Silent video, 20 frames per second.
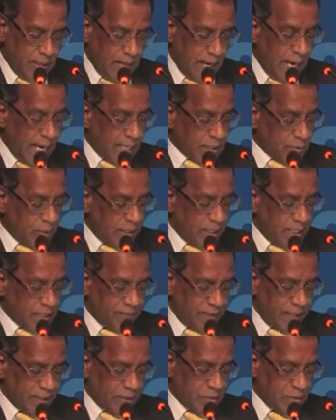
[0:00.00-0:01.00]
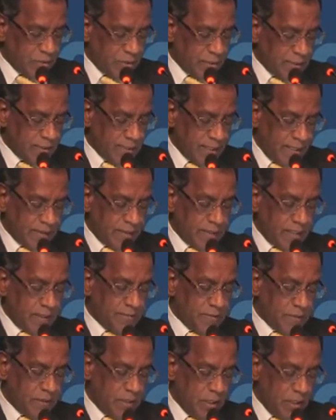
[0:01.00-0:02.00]
as well as financial
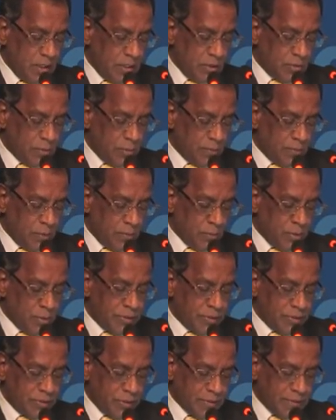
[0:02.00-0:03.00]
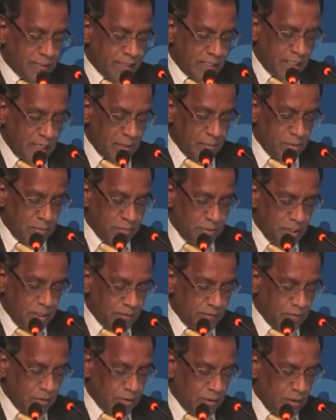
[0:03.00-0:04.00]
incentives to promote sustainable
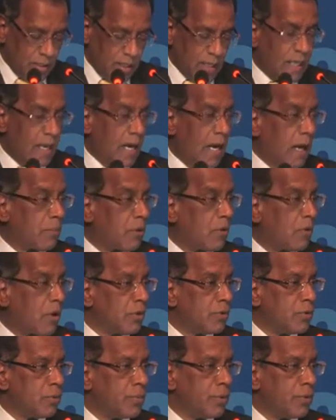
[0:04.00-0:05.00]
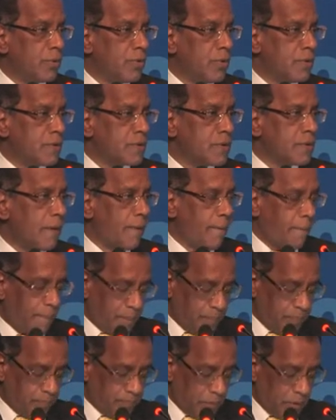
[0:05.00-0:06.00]
behavior among entrepreneurs.
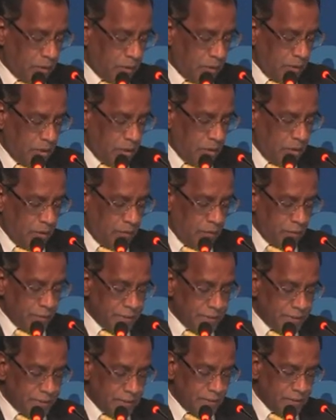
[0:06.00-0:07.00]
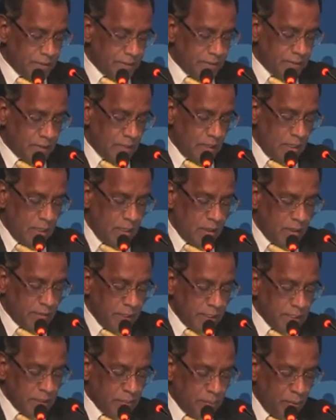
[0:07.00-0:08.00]
For instance, the
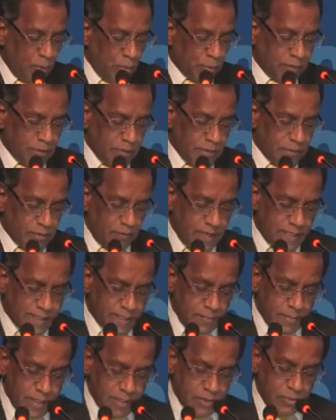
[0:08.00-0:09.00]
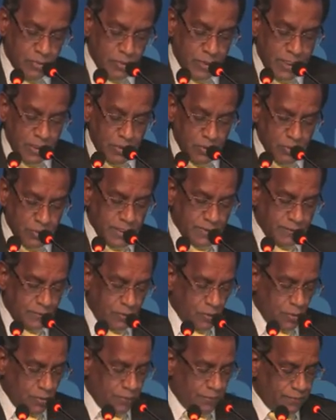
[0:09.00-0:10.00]
importance of SMEs to inclusive
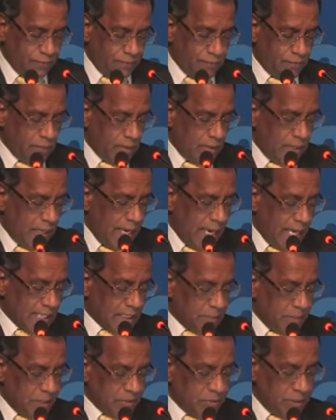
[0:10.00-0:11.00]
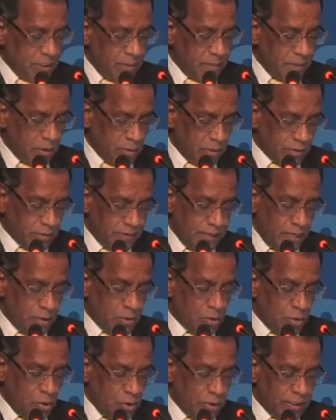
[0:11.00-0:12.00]
growth, especially because of their
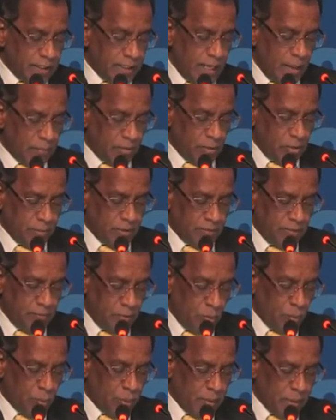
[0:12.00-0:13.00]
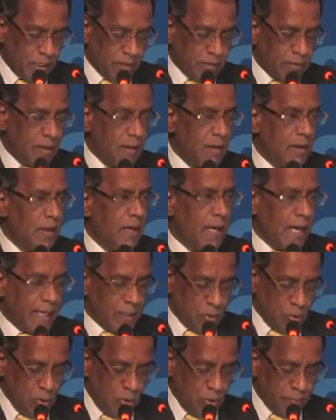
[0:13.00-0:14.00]
role in employment for women and
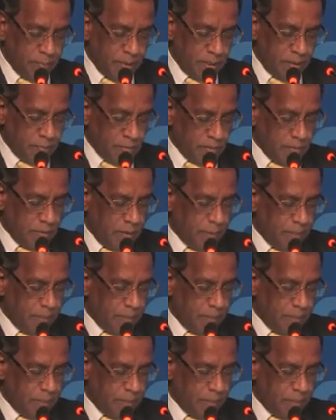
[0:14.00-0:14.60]
young people,